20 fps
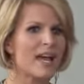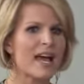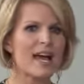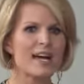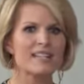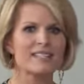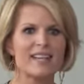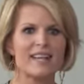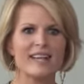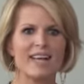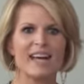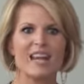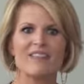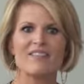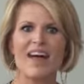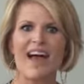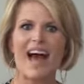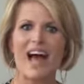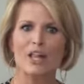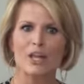It has that kind
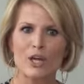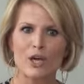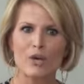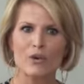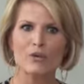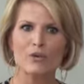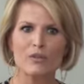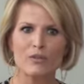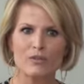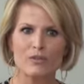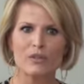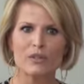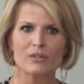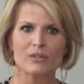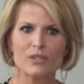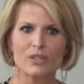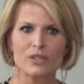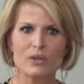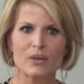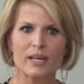of aloe feel
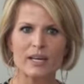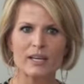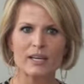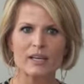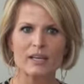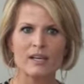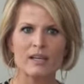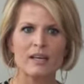to it.